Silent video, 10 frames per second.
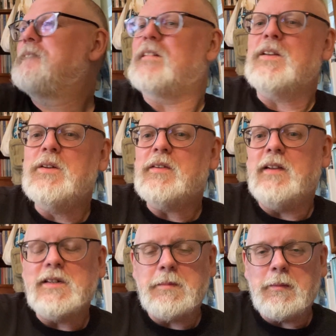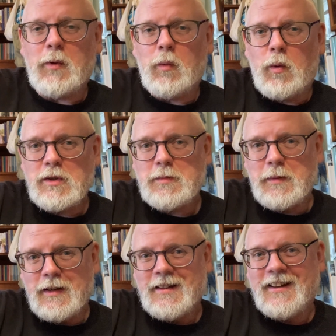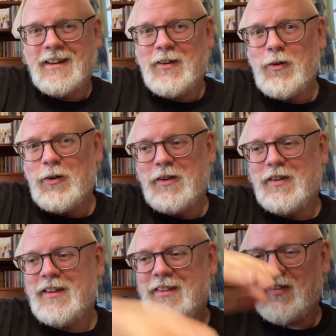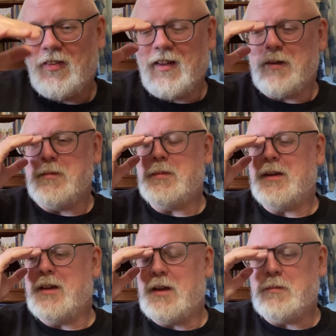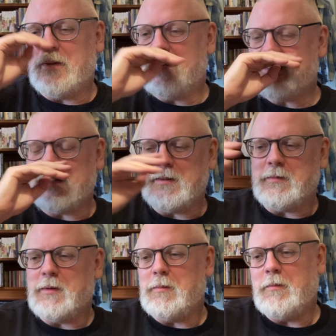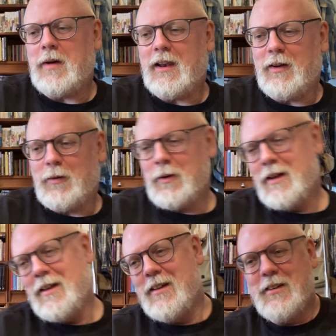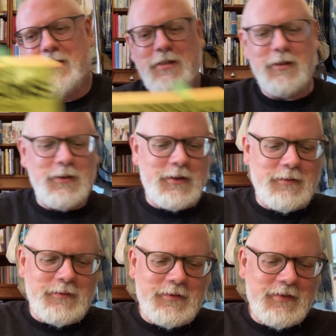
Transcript: Usually he's a bit more waspy and annoyed than that. Maybe it makes him mellow to